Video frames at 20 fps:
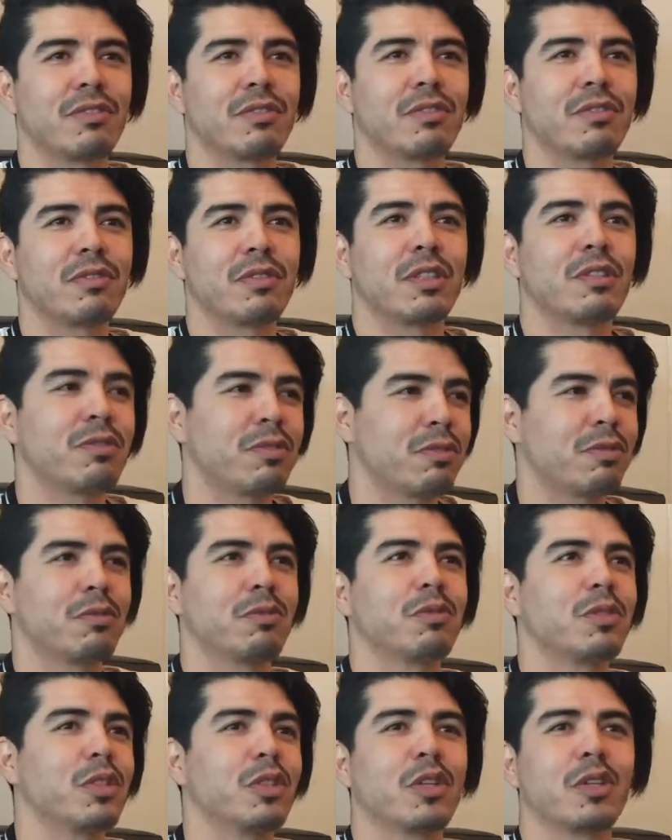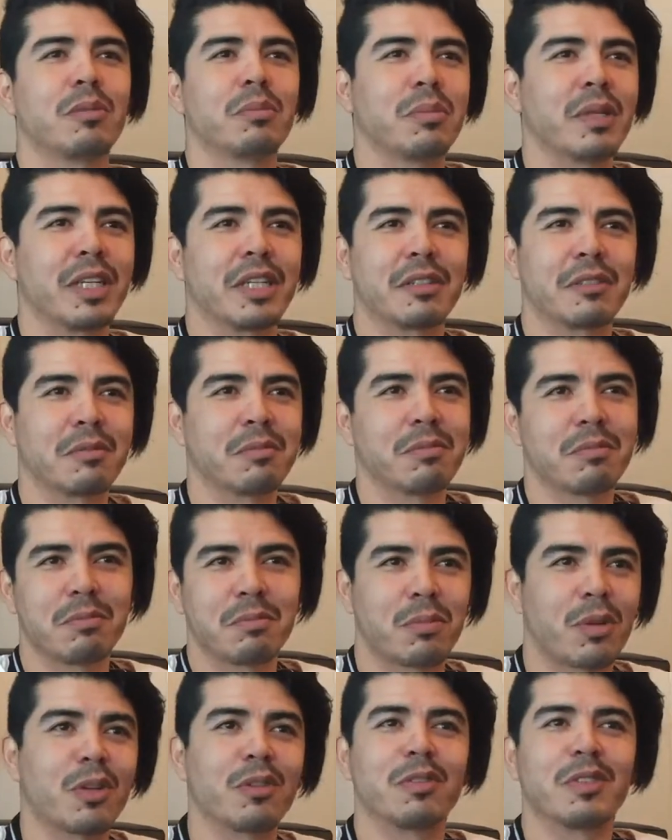if you don't make
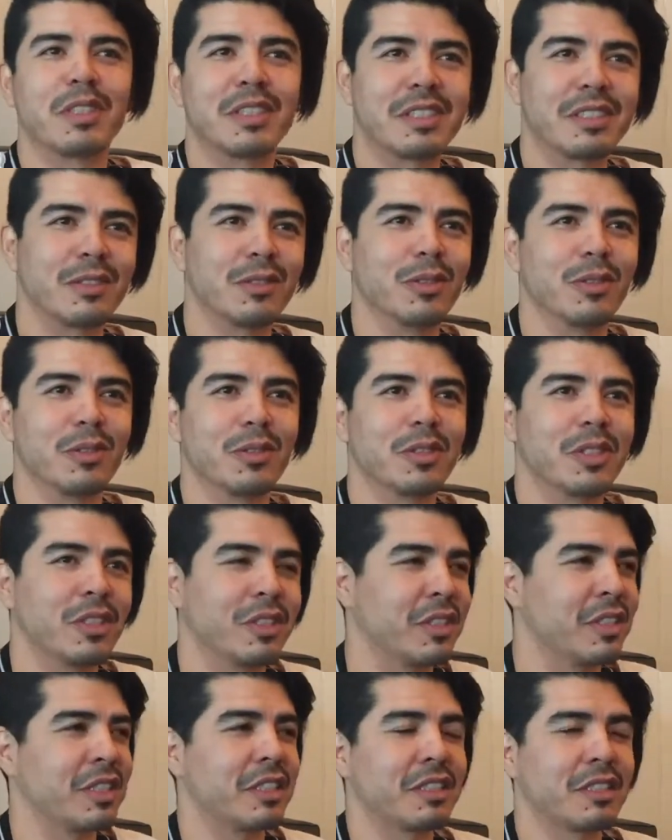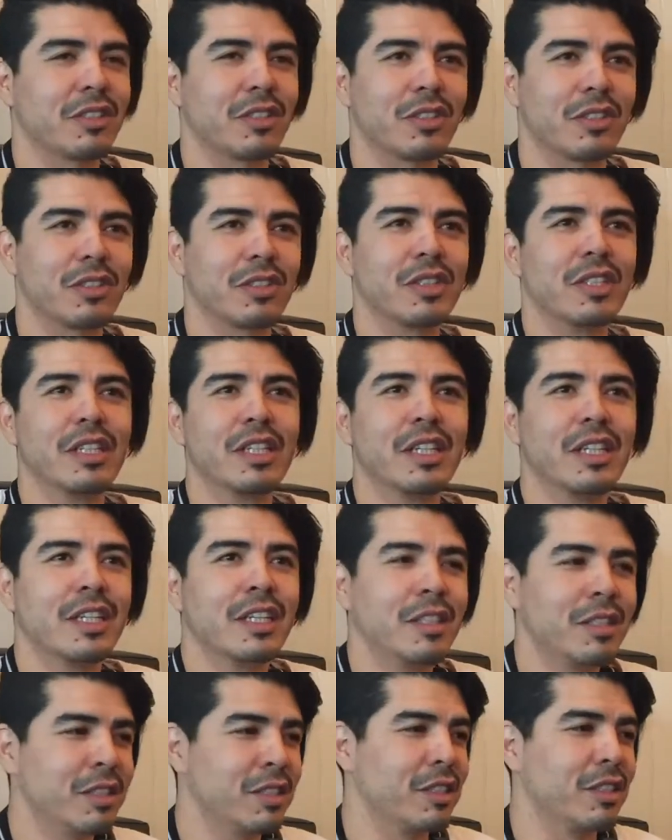profit, or there's no
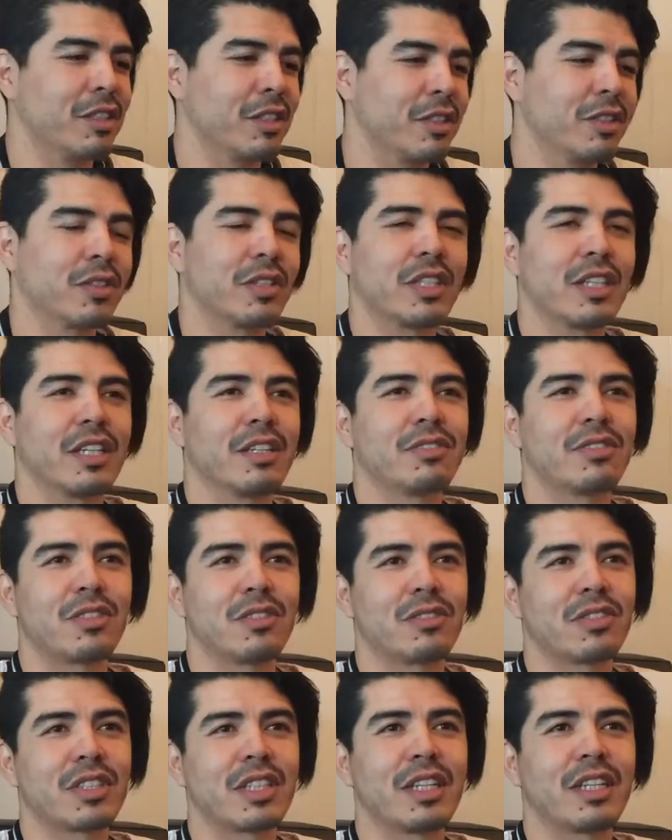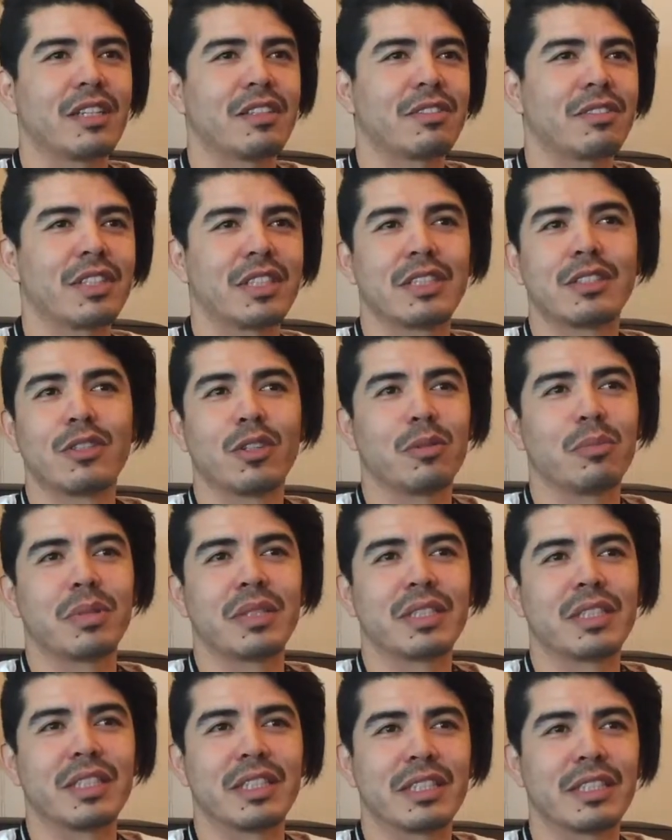looking after of staff, there's no
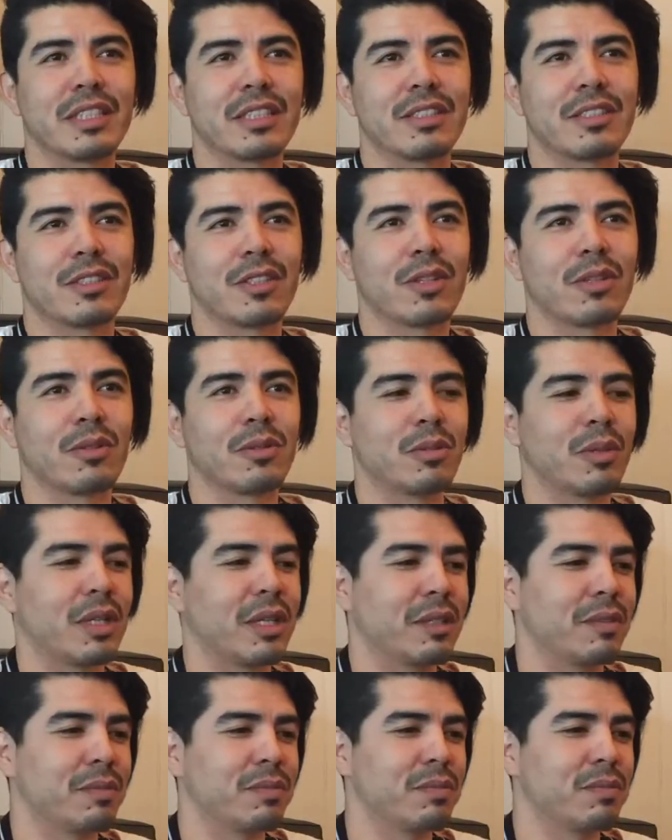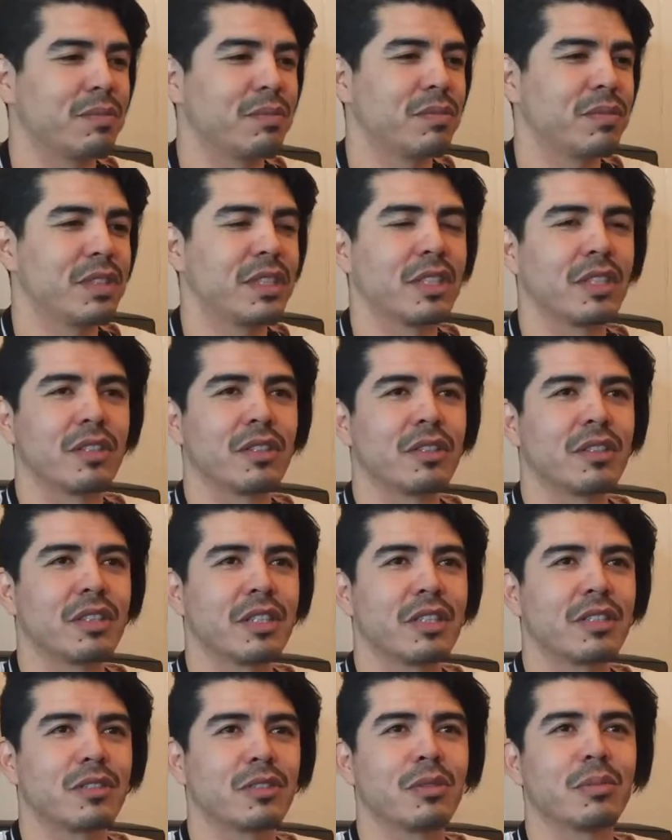business. And so
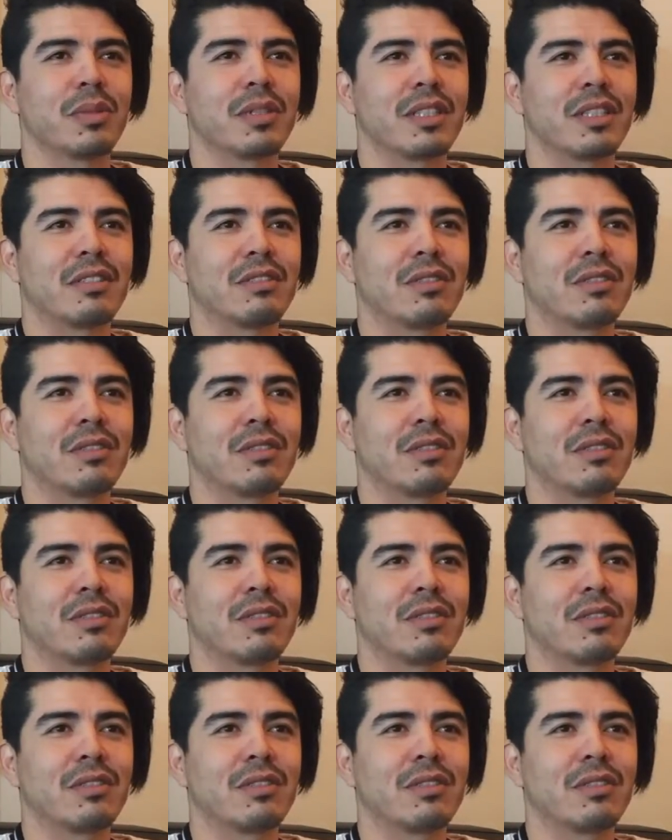I do believe